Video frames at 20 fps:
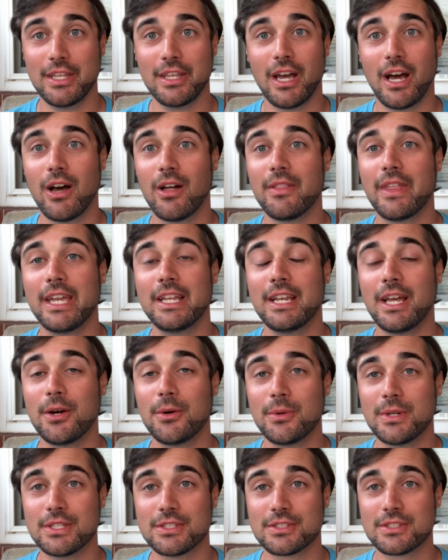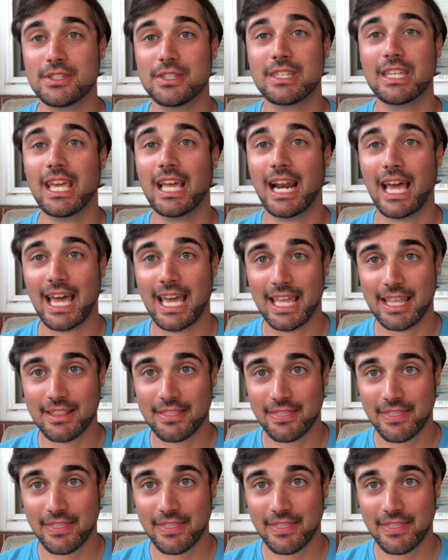All they know is, do I